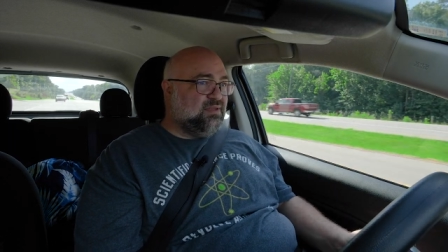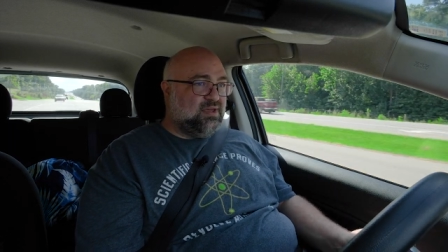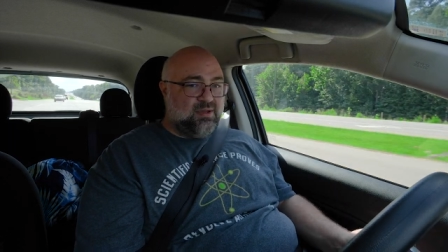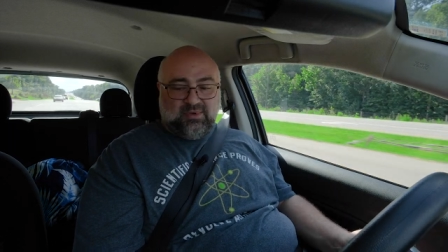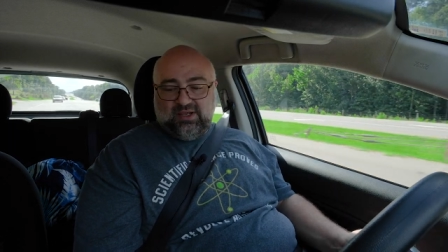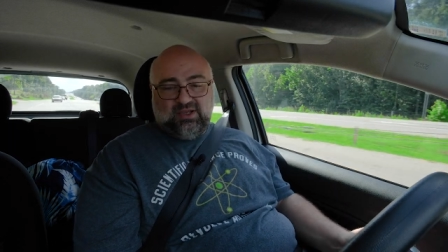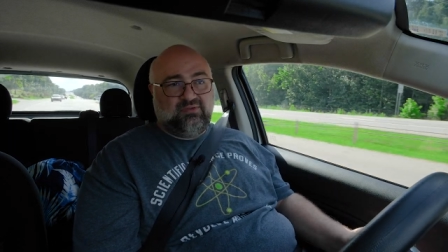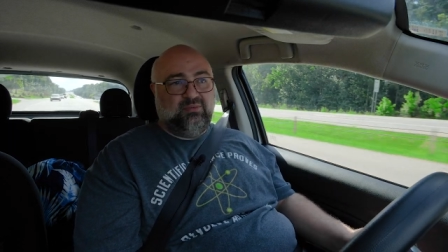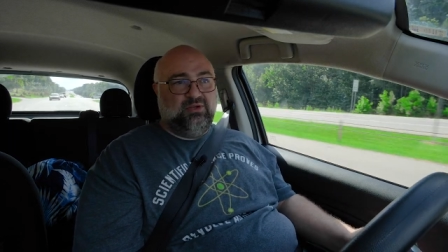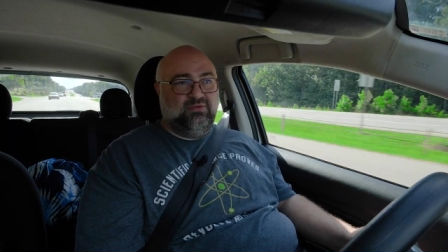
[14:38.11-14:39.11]
think I'm going to
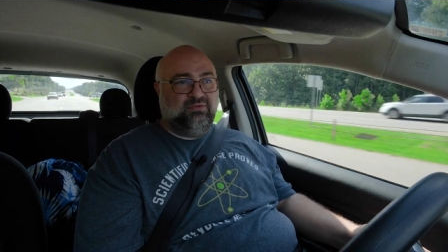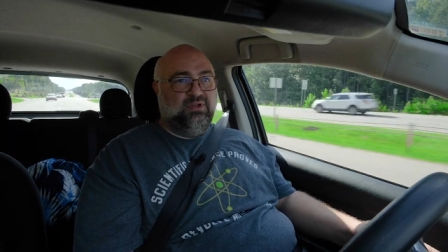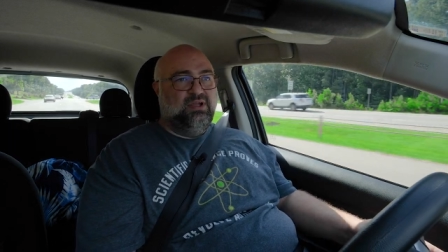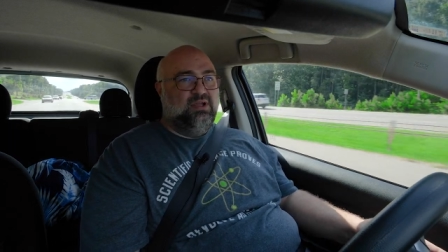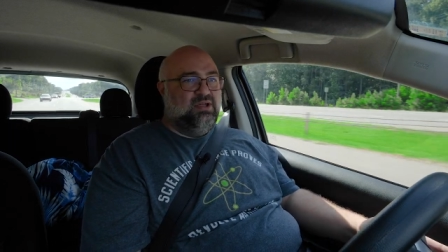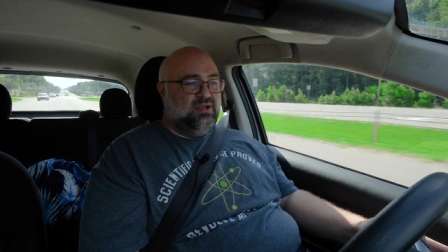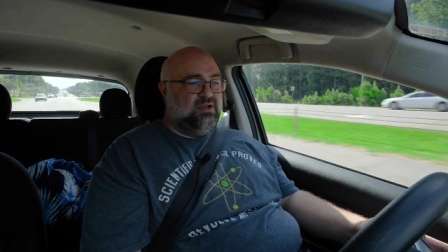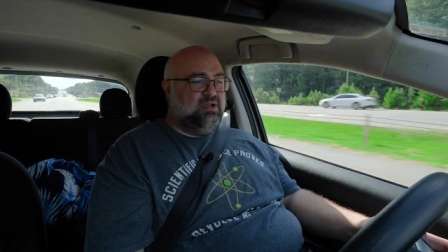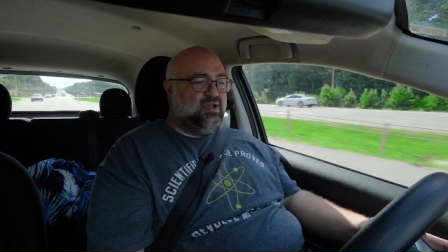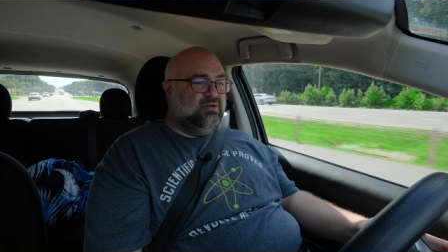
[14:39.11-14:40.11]
have to move.
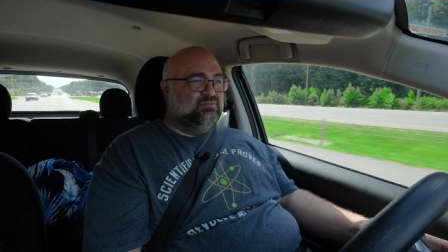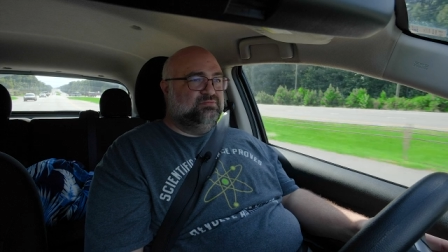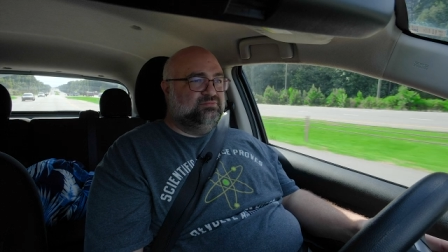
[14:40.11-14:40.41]
There you go.